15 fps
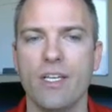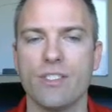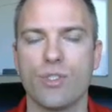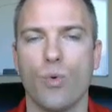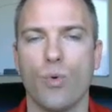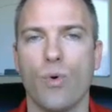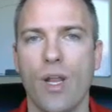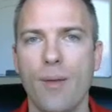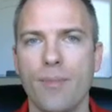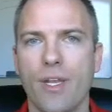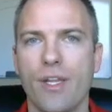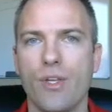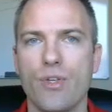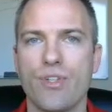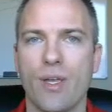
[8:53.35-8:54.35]
So what I'm
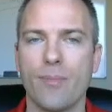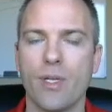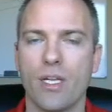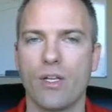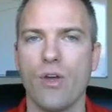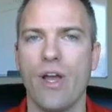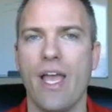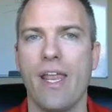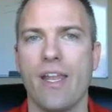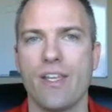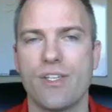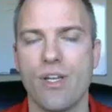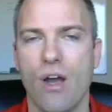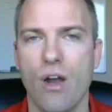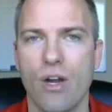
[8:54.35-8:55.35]
going to do is I'm going to go ahead
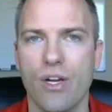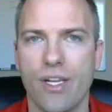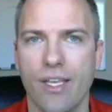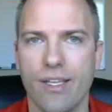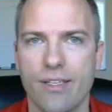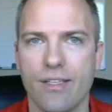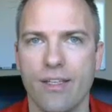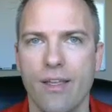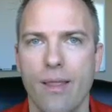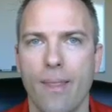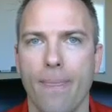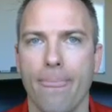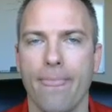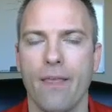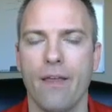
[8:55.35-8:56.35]
and target
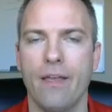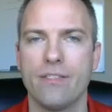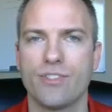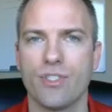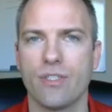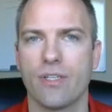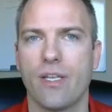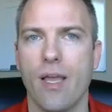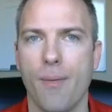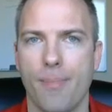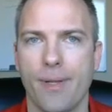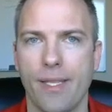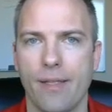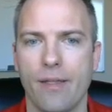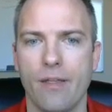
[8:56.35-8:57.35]
a certain
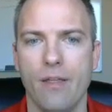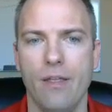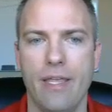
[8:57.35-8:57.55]
company.